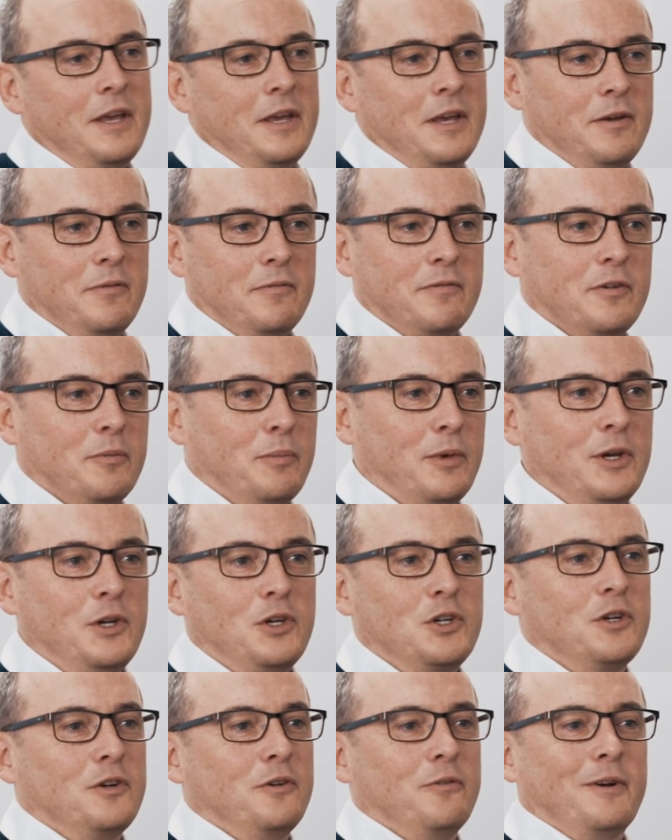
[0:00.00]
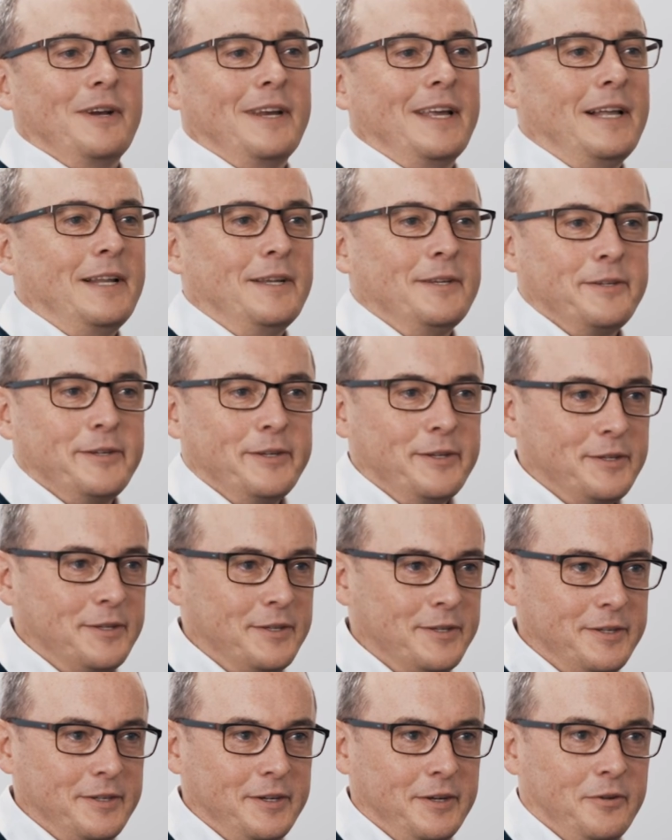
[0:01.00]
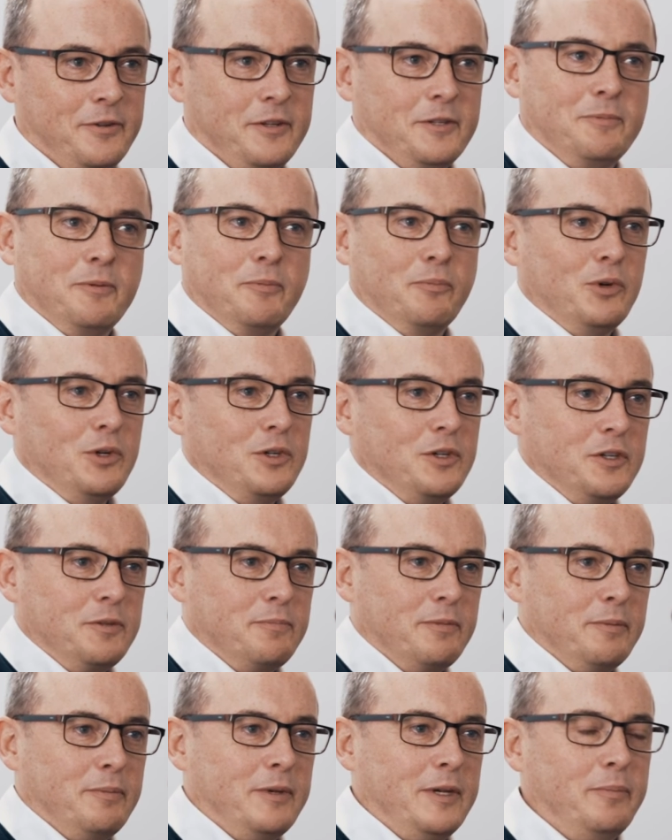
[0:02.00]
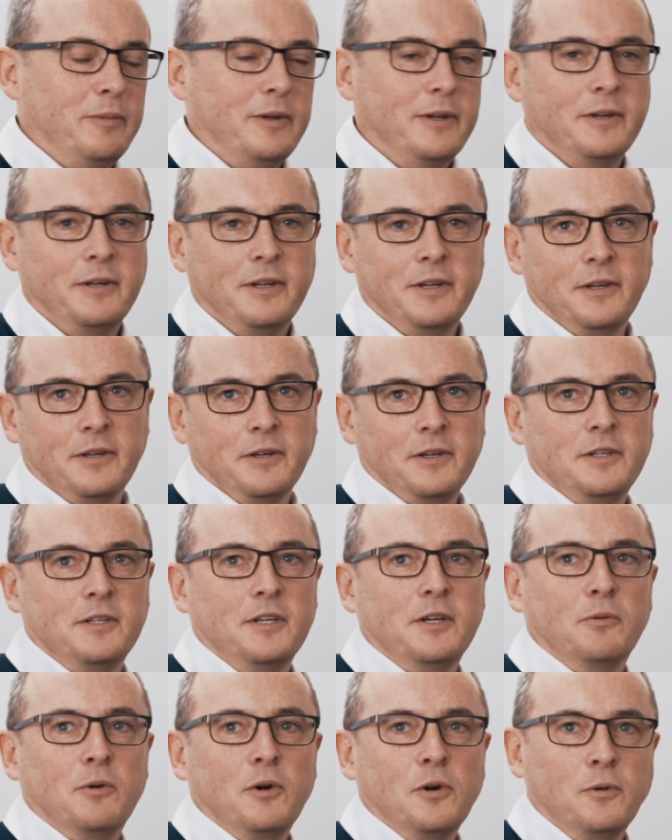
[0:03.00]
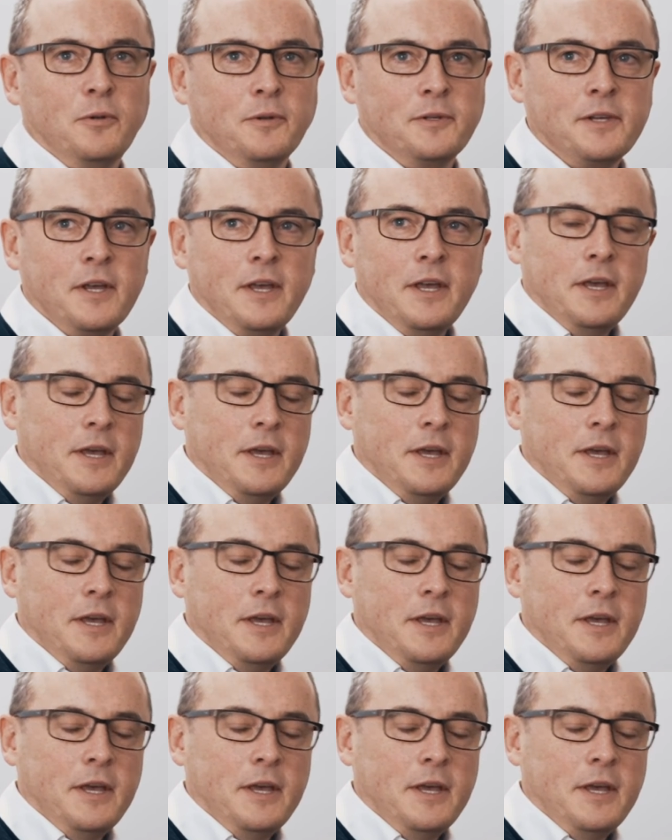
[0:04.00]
information or analysis, you know, that's been produced by people in IT roles?